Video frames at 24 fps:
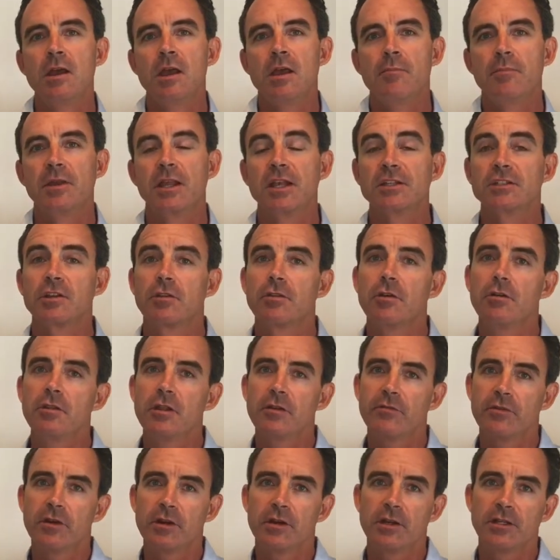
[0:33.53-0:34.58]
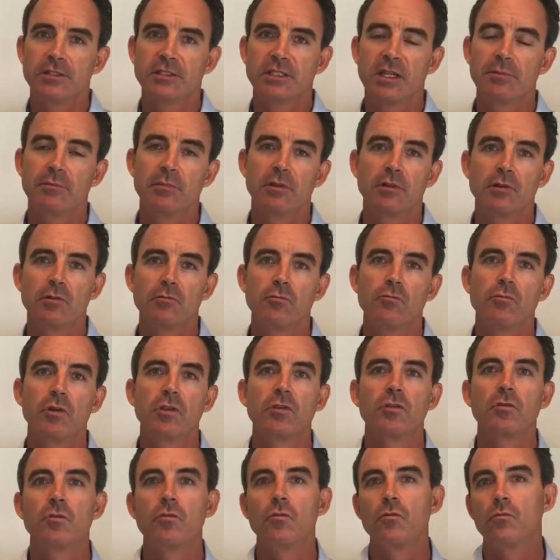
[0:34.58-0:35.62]
Because although they're very similar with
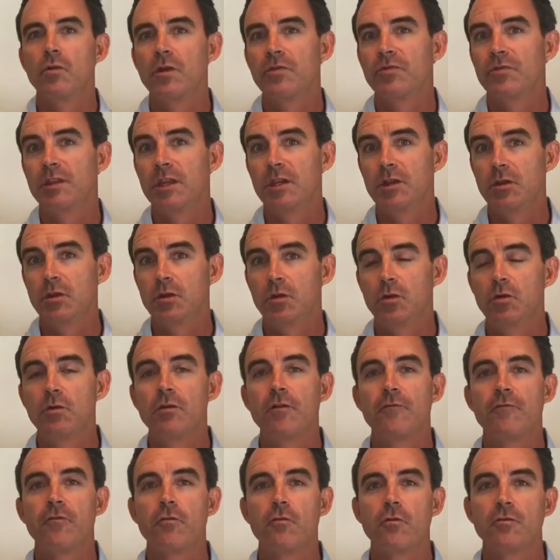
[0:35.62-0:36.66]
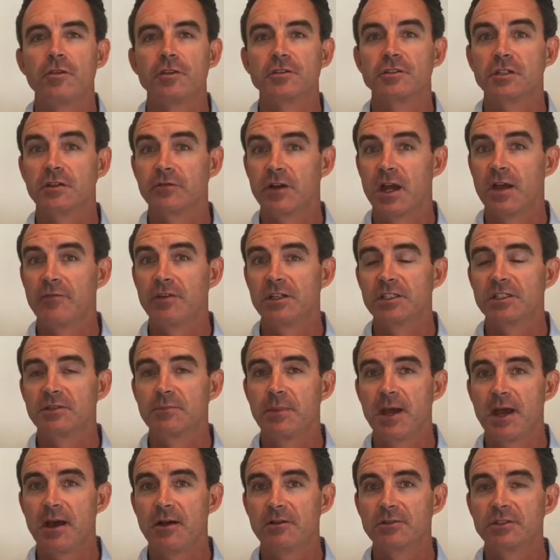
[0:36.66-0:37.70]
what they do for the surviving
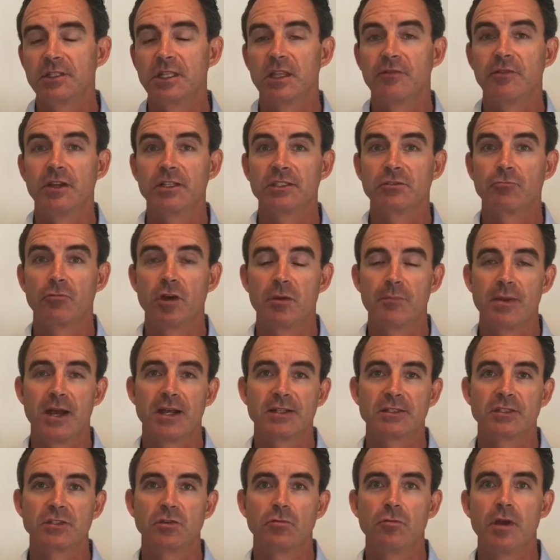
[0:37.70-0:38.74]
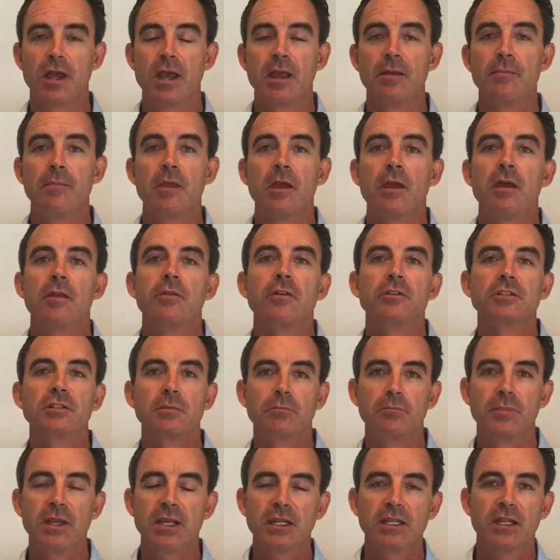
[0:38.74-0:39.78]
spouse in the event one passes away, there's a
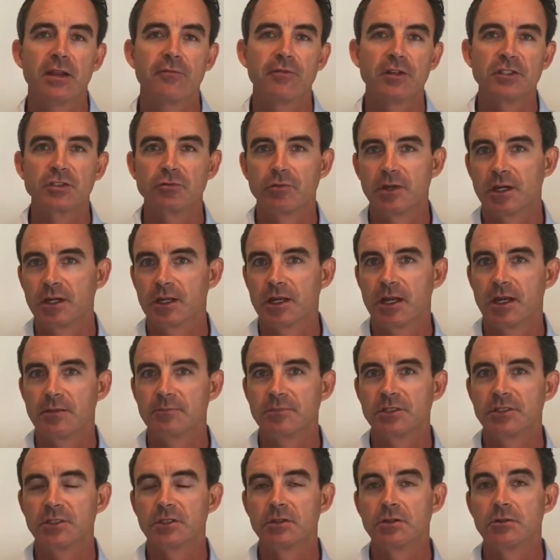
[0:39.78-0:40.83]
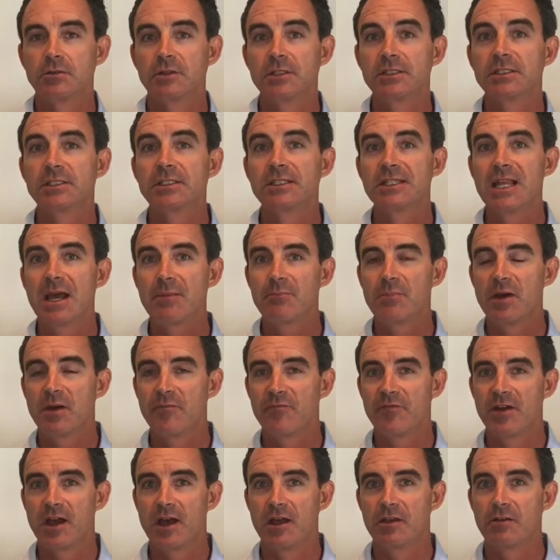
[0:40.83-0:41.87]
big difference when it comes to the step-up
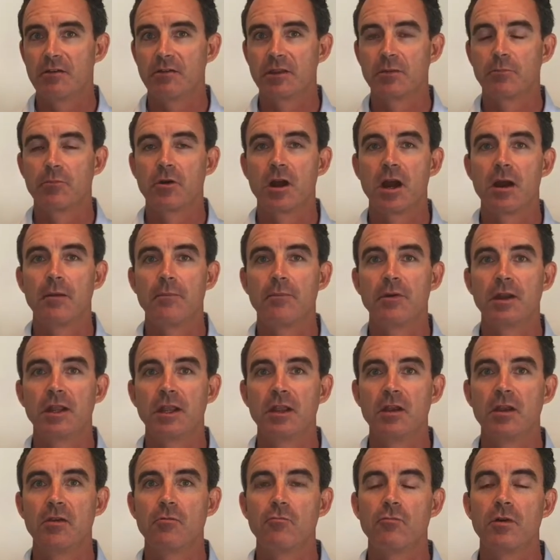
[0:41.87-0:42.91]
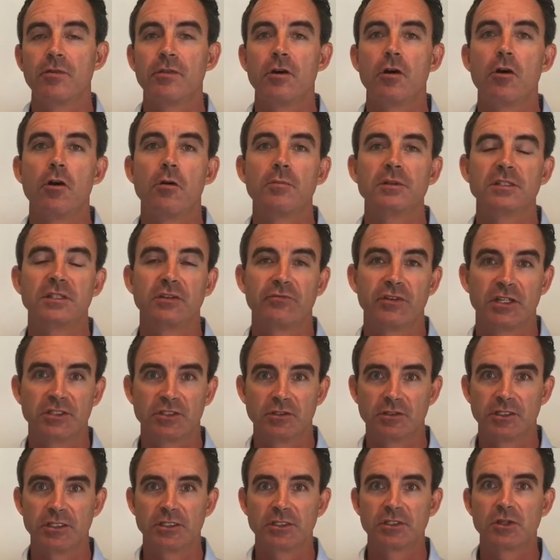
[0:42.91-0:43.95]
value of the property when the home is
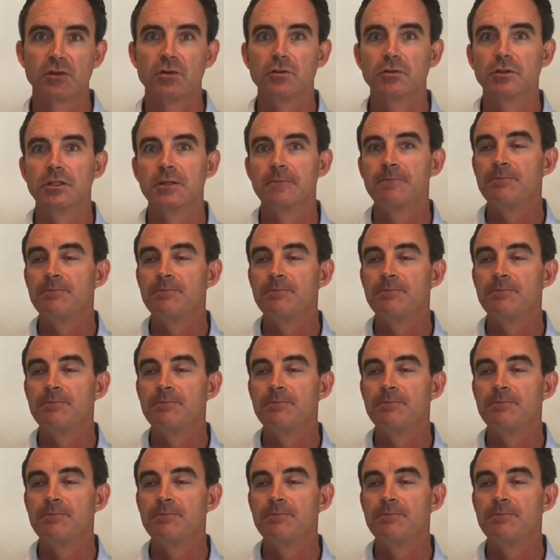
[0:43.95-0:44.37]
eventually sold.